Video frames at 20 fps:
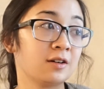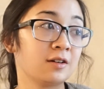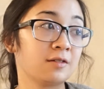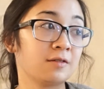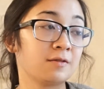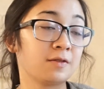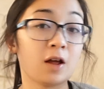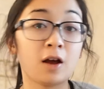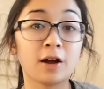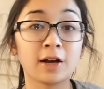
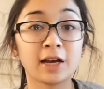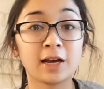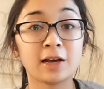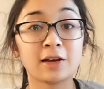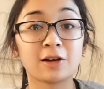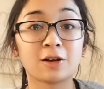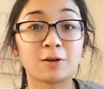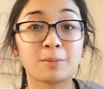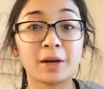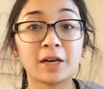
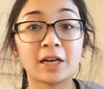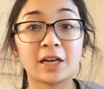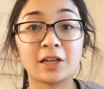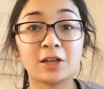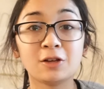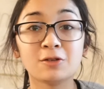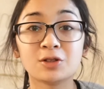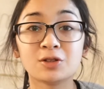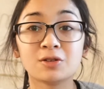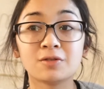vlogging or making
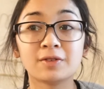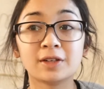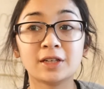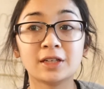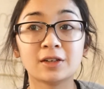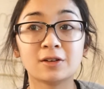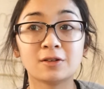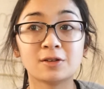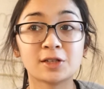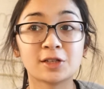YouTube
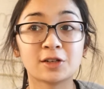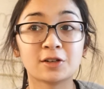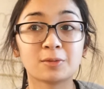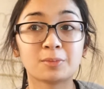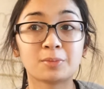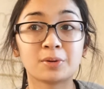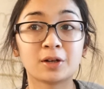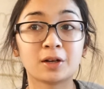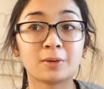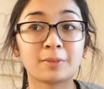videos or
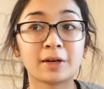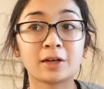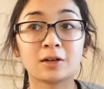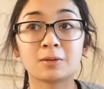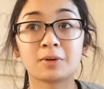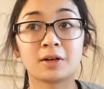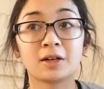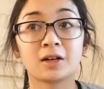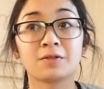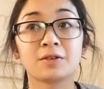putting makeup
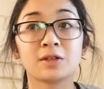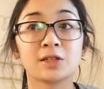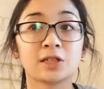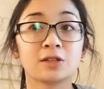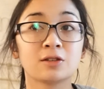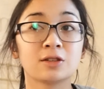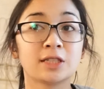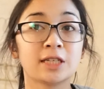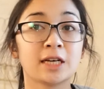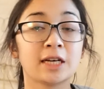on every
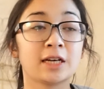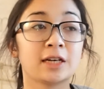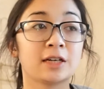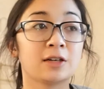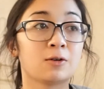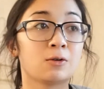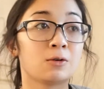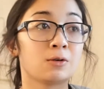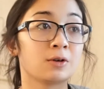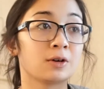single day
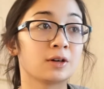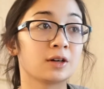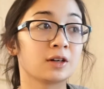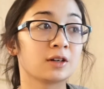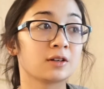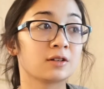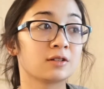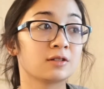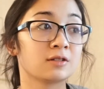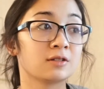
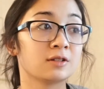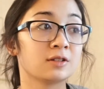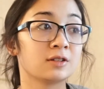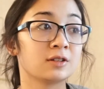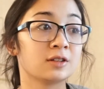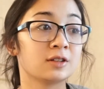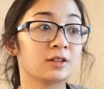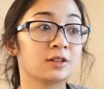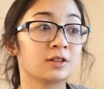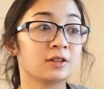or
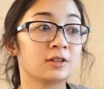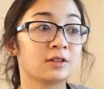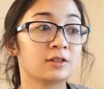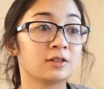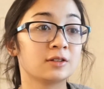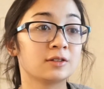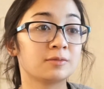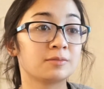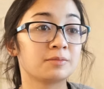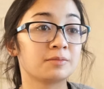
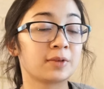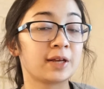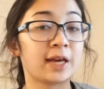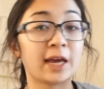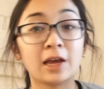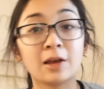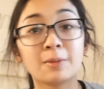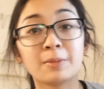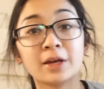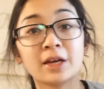
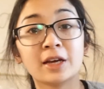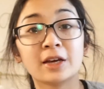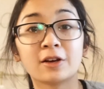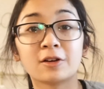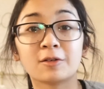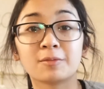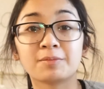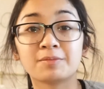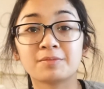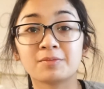gaming
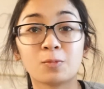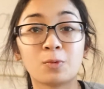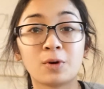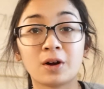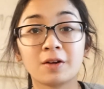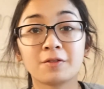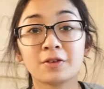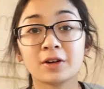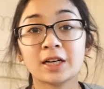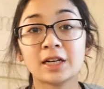or
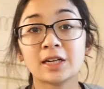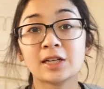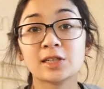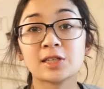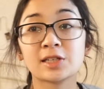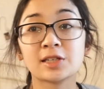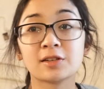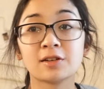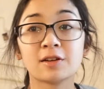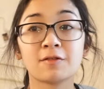whatever it
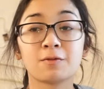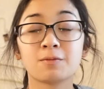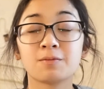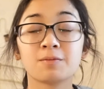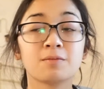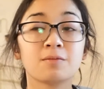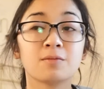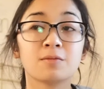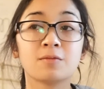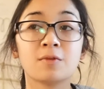is. If
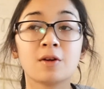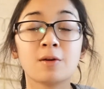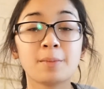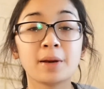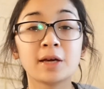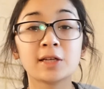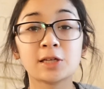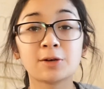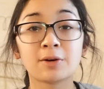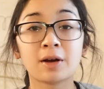it
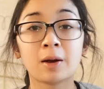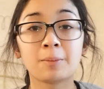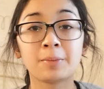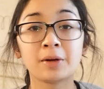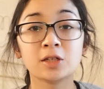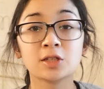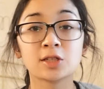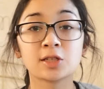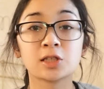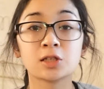makes you happy,
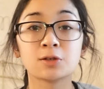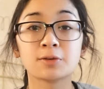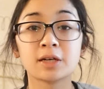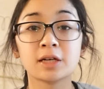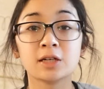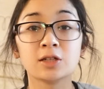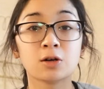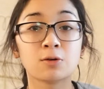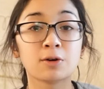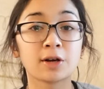just do it
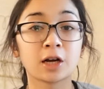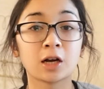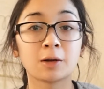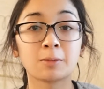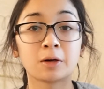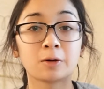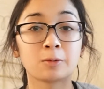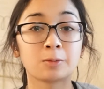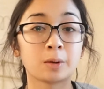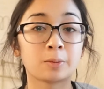and don't care
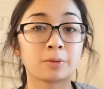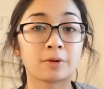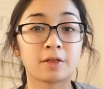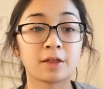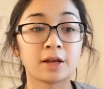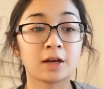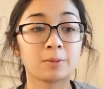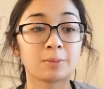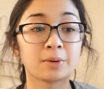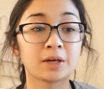about what people
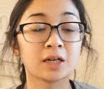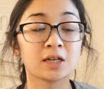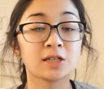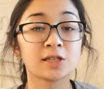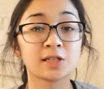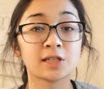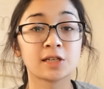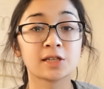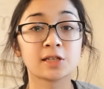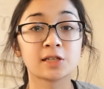think, because
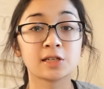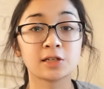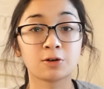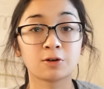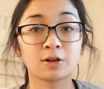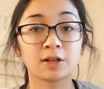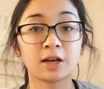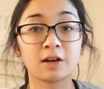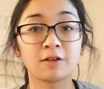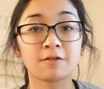this is your
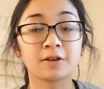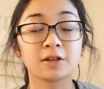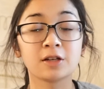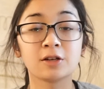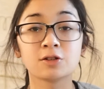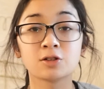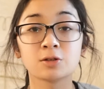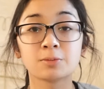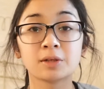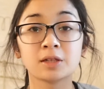life and you
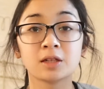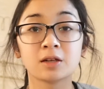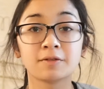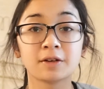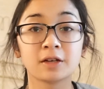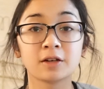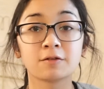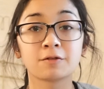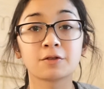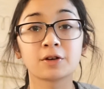should be
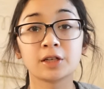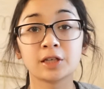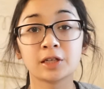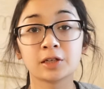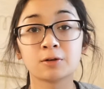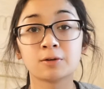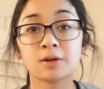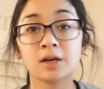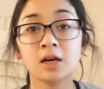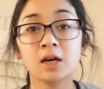living for you